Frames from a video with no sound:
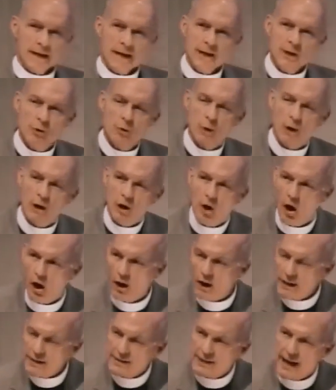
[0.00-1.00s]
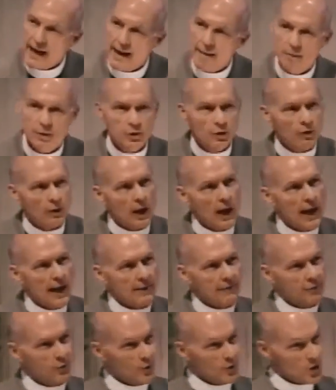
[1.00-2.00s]
Can you recall a time in your
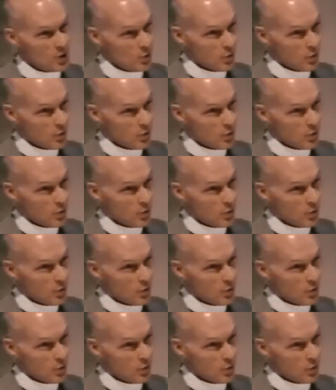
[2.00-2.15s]
life when